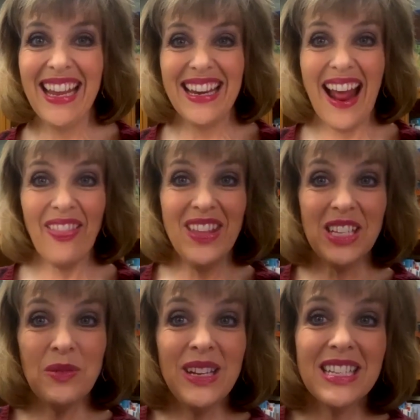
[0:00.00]
Now,
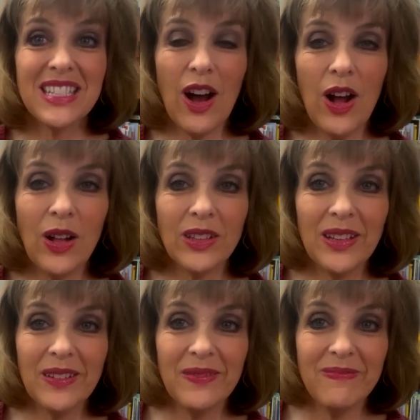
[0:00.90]
this one is called
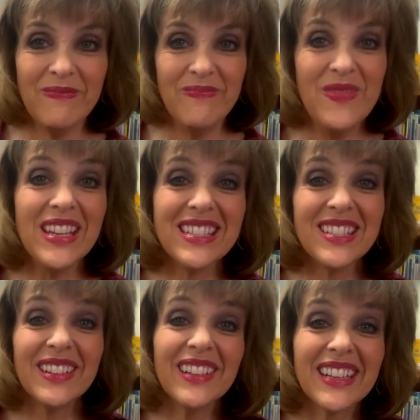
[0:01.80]

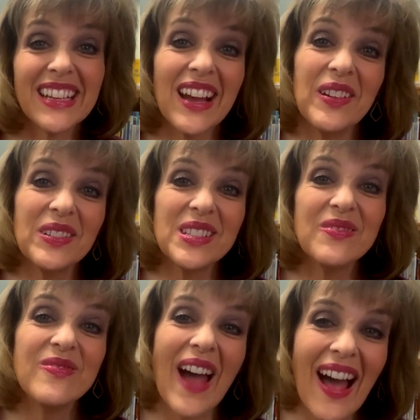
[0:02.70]
Mr. Goats
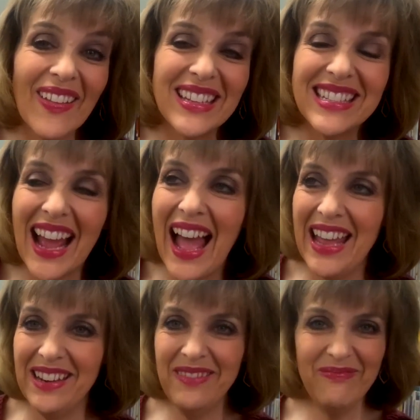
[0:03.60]

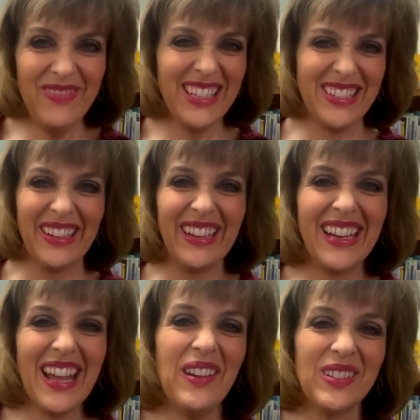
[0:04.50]
Valentine. Mr.
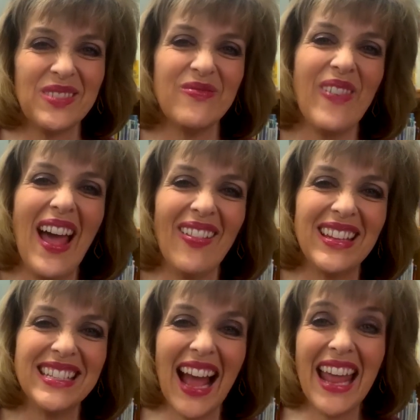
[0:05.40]
Goats
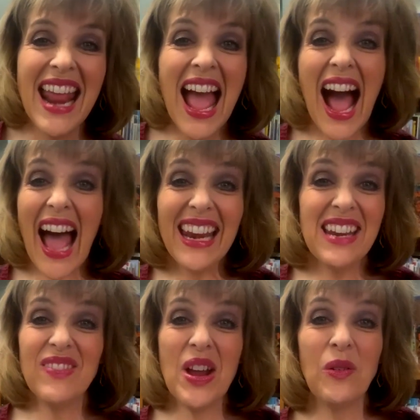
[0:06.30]
Valentine. I didn't
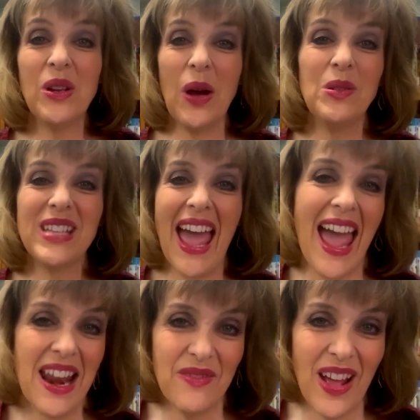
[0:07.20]
even know goats
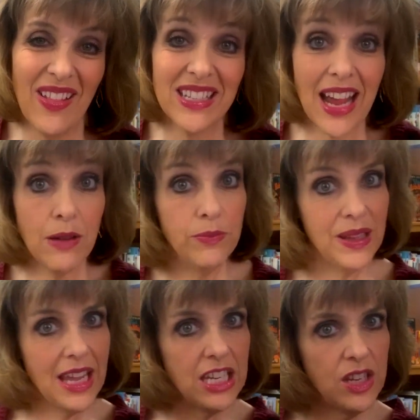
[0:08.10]
had a Valentine, but
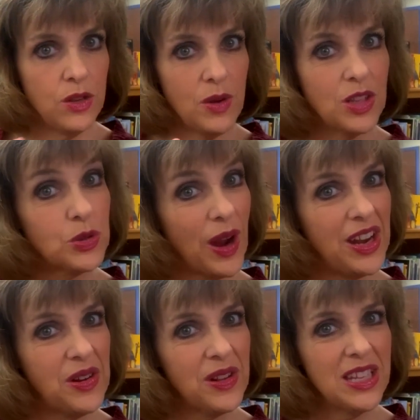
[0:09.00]
they do. It's right
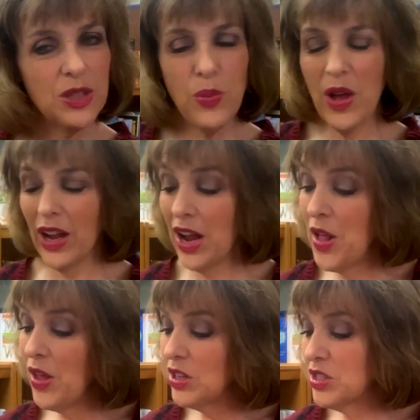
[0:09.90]
here in this book.
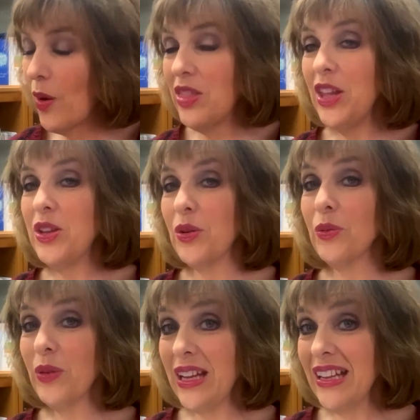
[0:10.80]
So I think you're
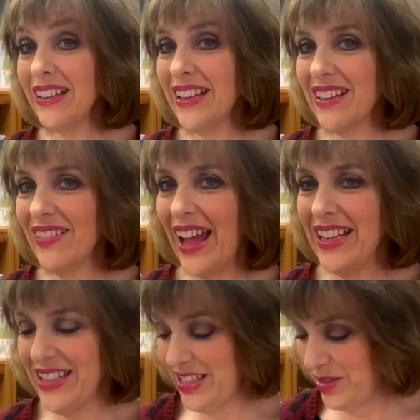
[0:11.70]
really going to
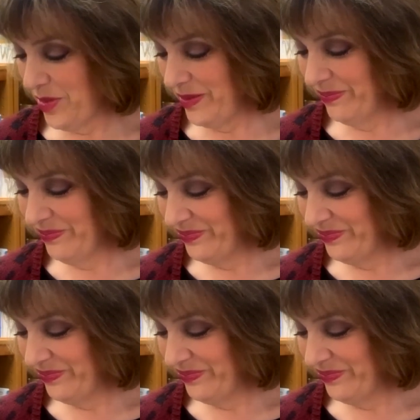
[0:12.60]
like this one.